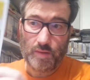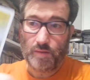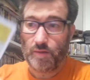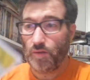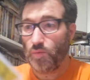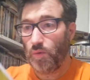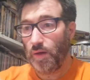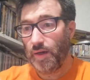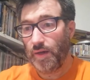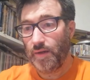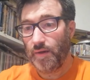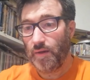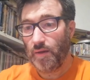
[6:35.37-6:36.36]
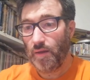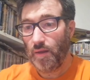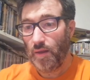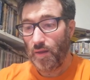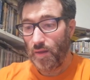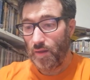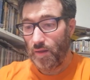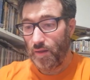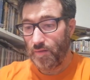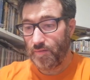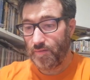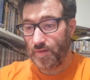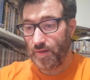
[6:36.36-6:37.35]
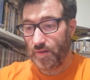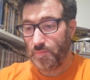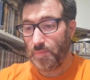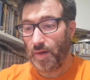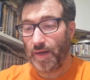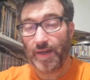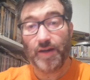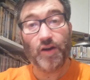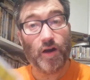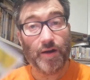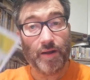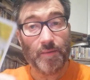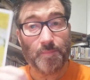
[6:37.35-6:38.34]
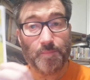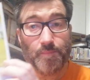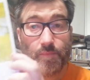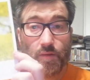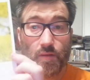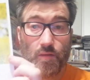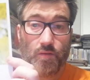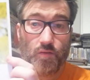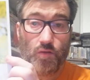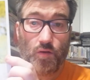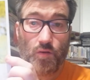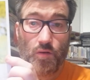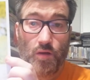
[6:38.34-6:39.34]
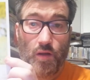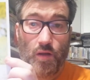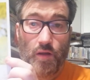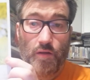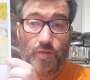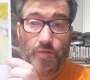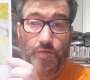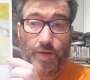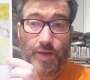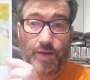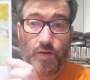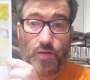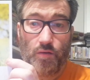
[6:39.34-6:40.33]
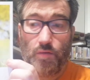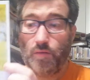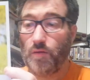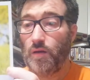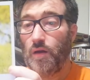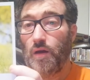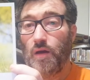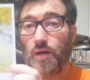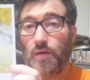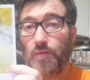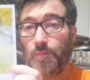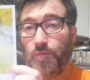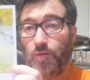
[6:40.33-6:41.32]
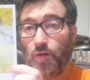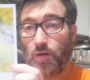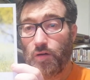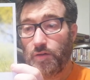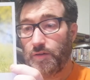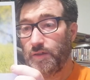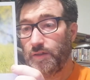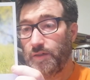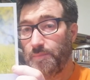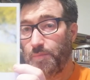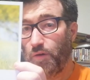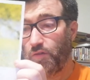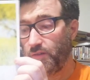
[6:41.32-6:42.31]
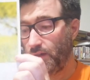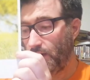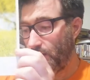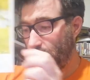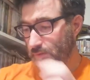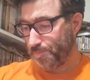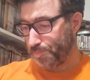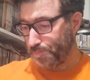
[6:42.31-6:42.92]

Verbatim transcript: This one is sent by Nora. So, thank you for the postcard